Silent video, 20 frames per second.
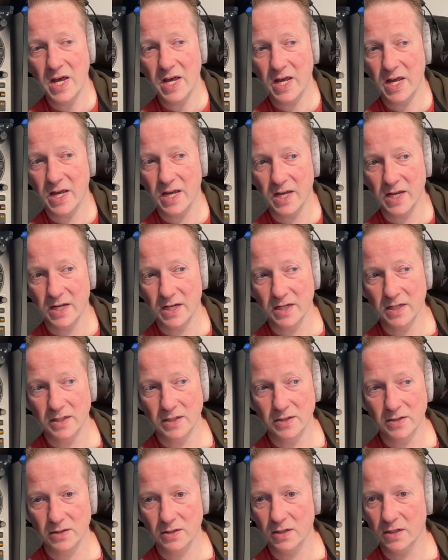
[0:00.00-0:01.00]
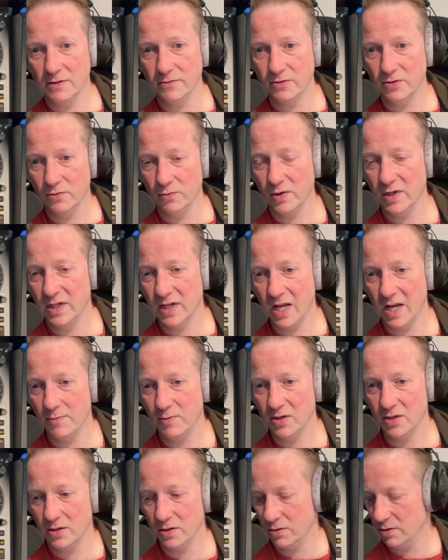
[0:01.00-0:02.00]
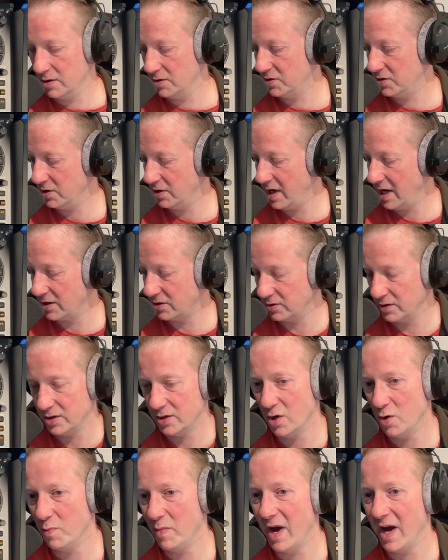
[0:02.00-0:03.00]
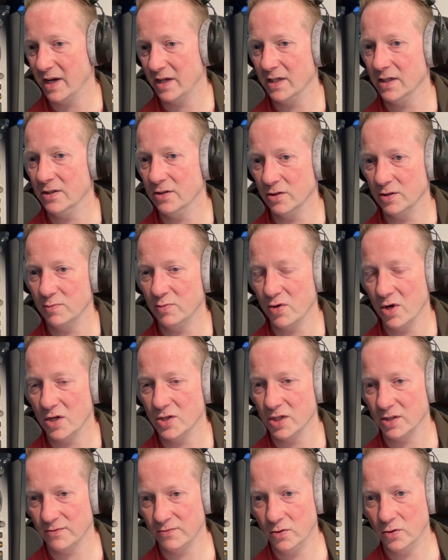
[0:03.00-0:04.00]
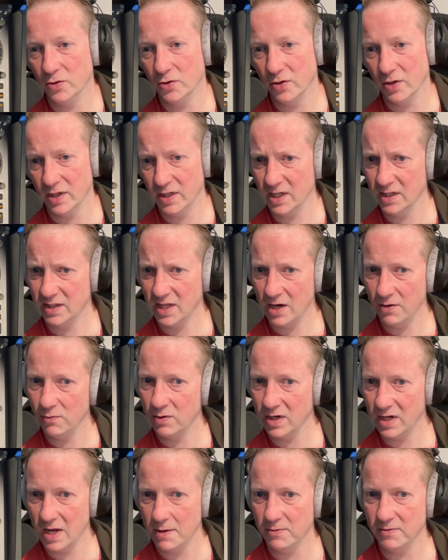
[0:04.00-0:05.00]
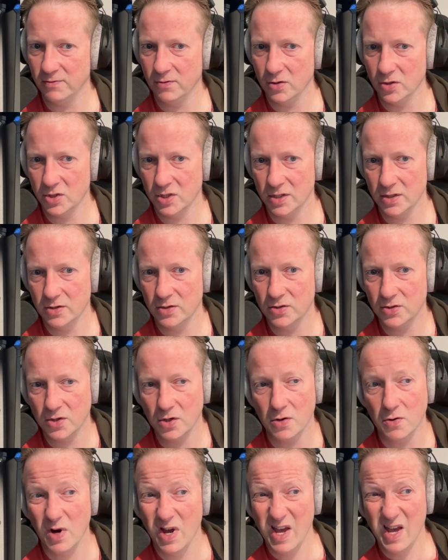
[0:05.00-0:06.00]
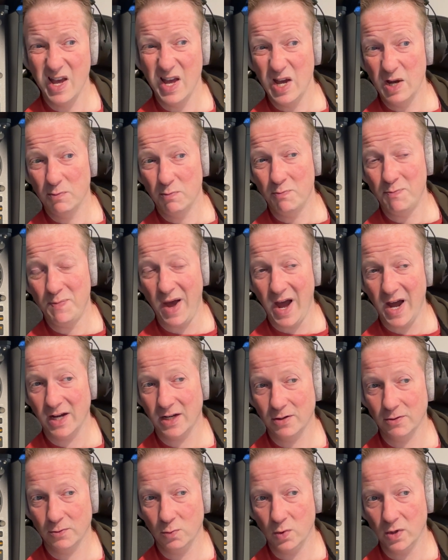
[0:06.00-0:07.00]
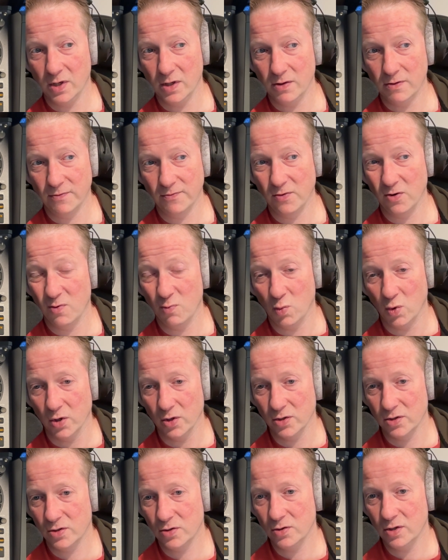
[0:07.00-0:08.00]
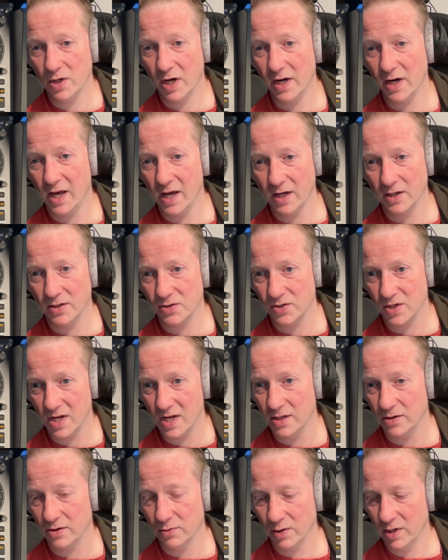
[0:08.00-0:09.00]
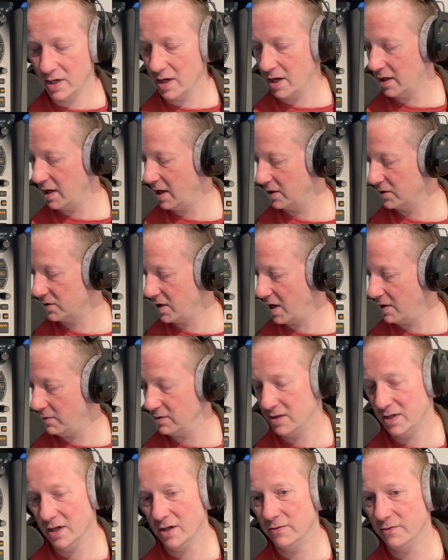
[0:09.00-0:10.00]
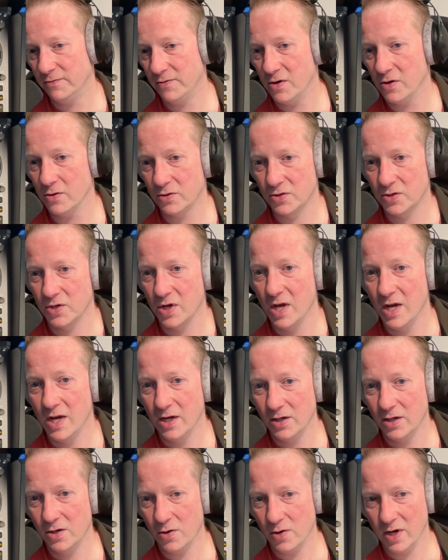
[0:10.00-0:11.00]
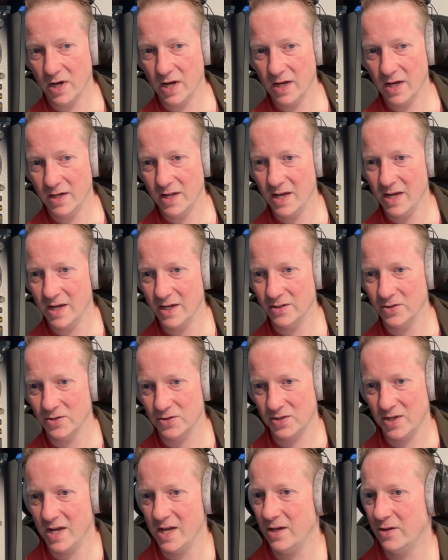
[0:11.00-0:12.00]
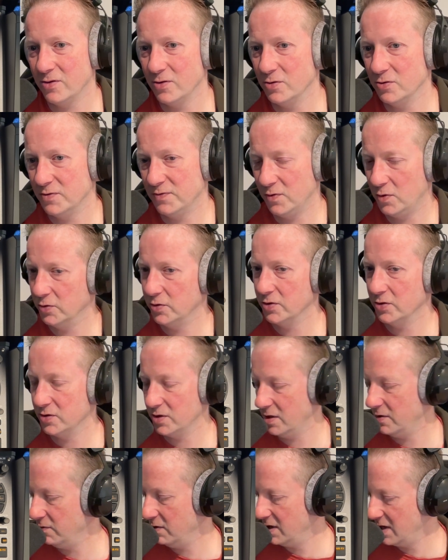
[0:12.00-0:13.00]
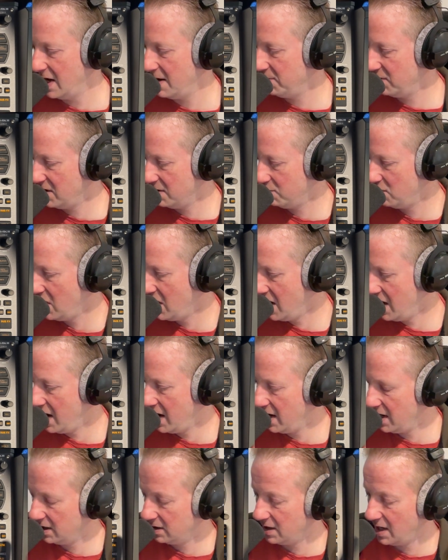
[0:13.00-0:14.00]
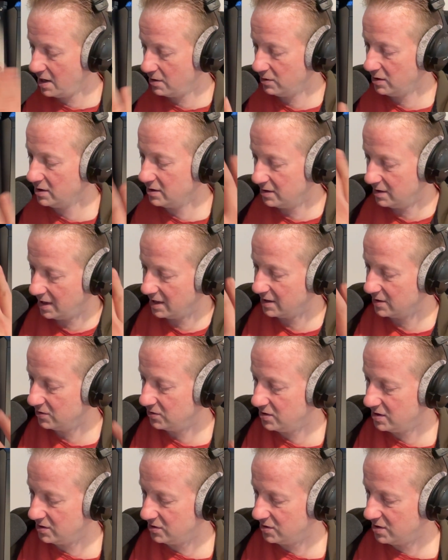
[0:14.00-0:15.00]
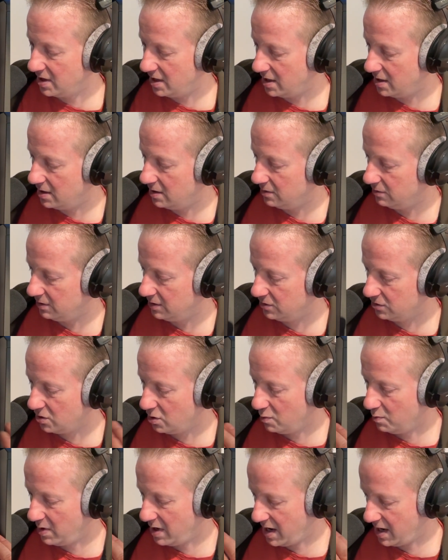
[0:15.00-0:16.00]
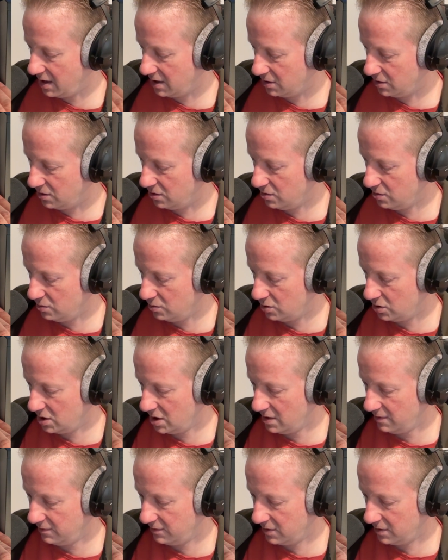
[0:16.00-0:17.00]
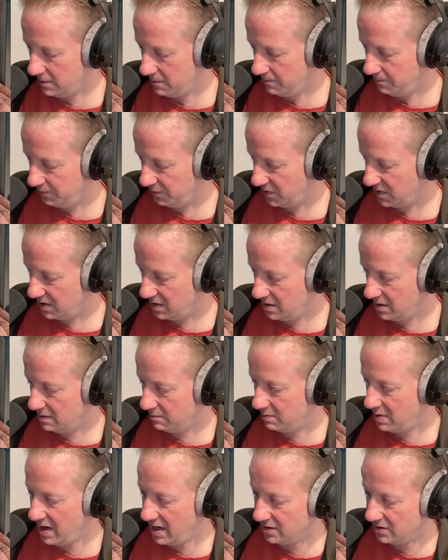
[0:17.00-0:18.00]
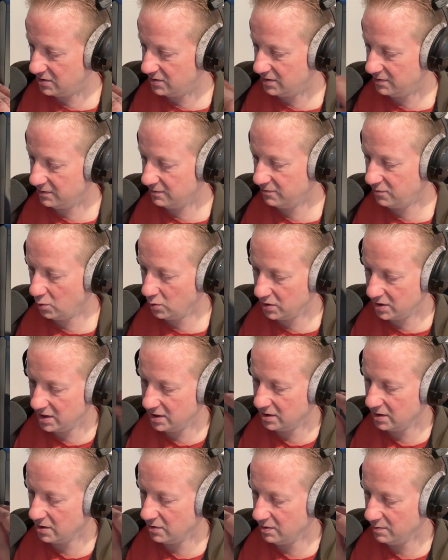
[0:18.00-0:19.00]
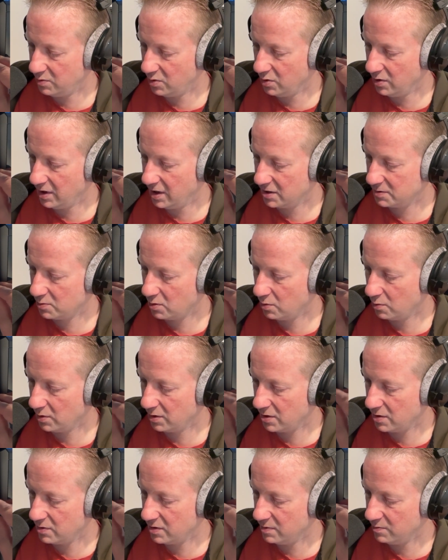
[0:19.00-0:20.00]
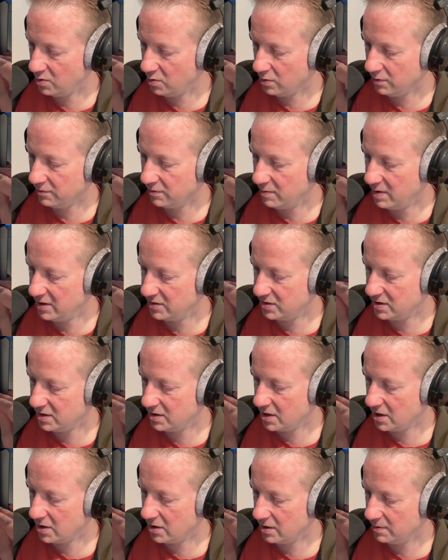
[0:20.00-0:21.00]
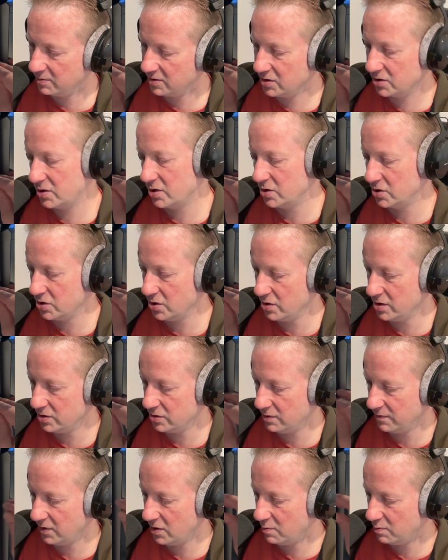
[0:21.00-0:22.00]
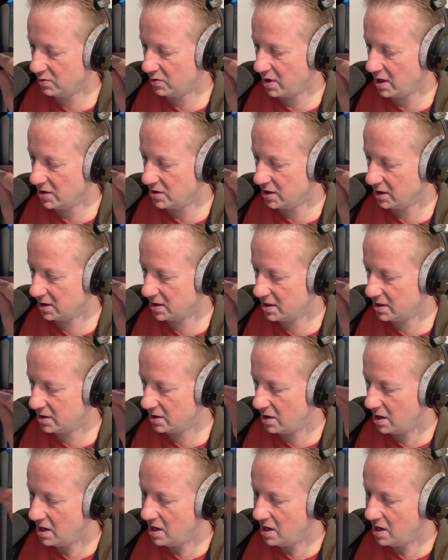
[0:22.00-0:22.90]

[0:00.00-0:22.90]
And if you rename it, you can still actually go back into the project folder and get that renamed version. So back with firmware 2.x and 3.x, I would tell folks, go ahead and just take those folders and rename them. And now that I can see it's done, let's go back to Shift Pad 14 to go import export. We're going to go import from SD card. And I'm just going to show you. So if I go project here,